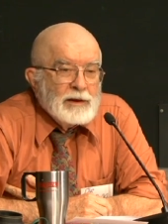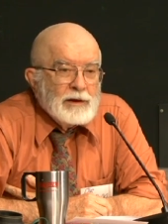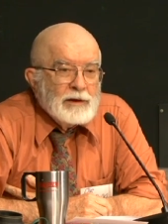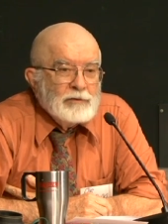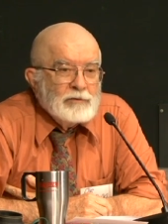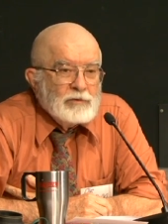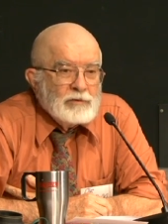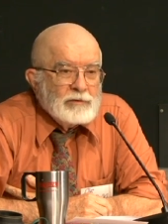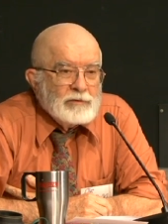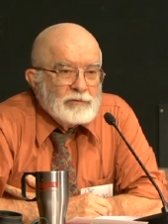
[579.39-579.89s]

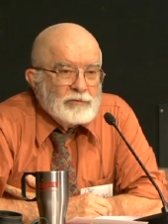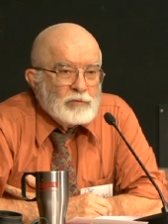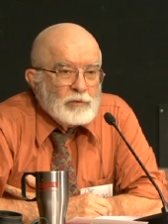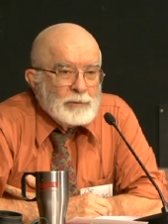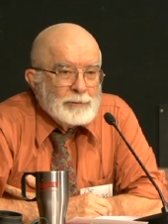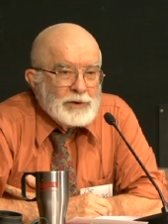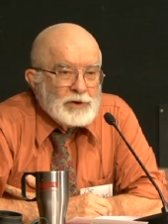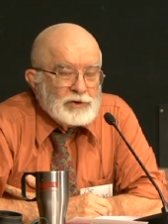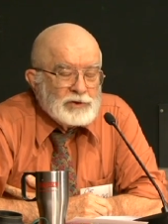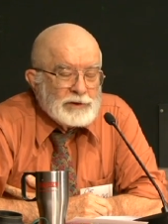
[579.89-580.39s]
into the
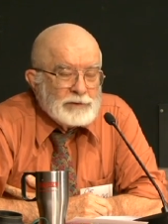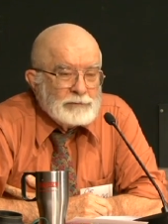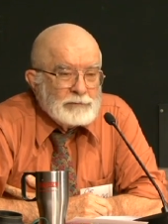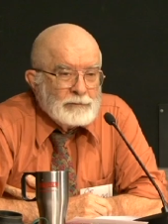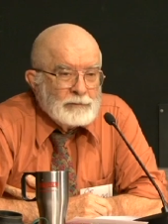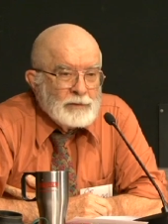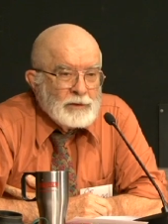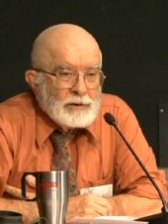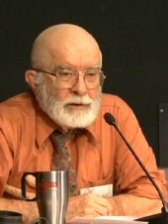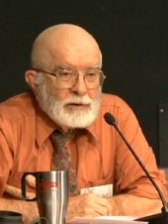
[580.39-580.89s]
formation.
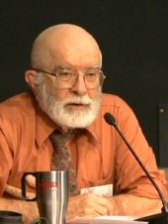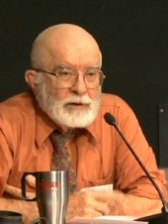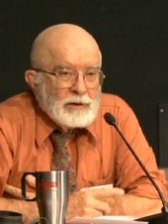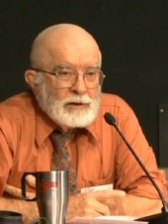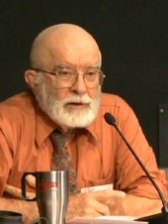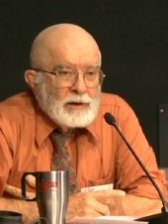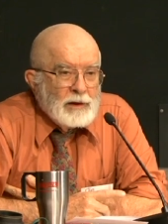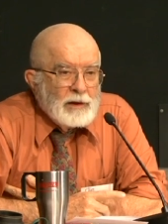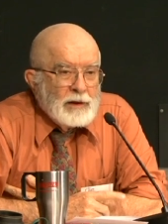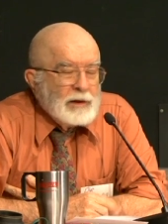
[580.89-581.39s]

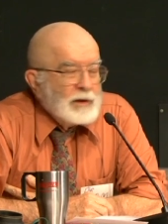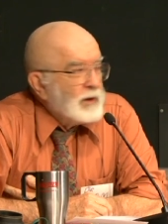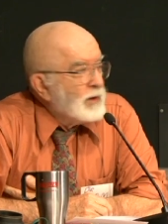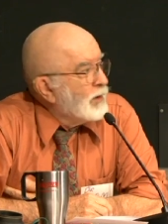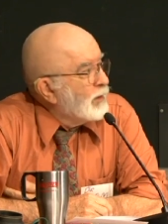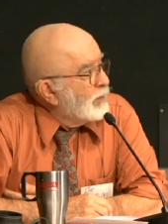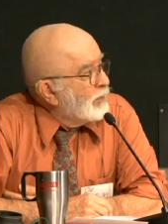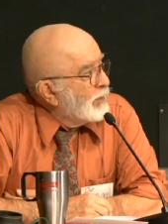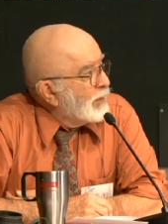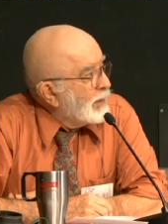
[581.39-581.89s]

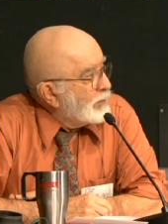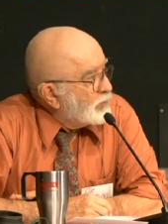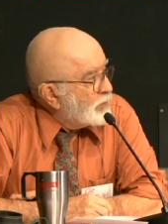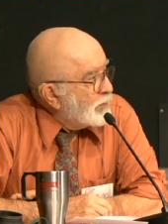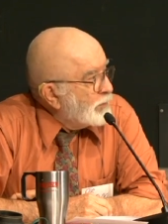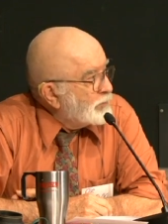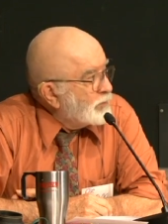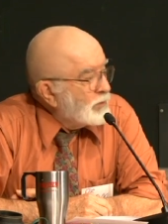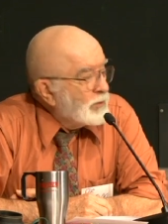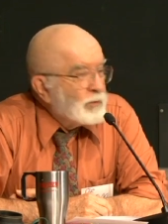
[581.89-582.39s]
That's
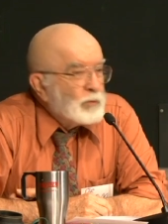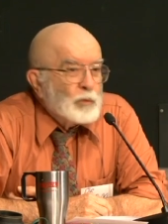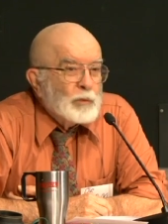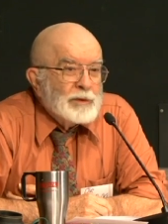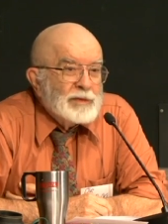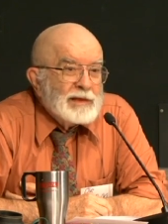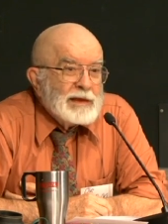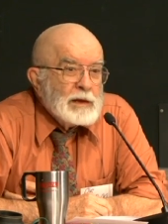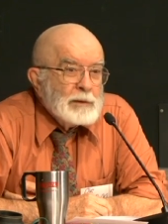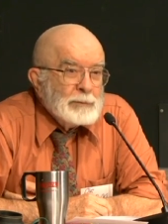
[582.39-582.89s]
also
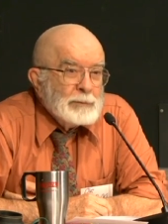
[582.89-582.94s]
with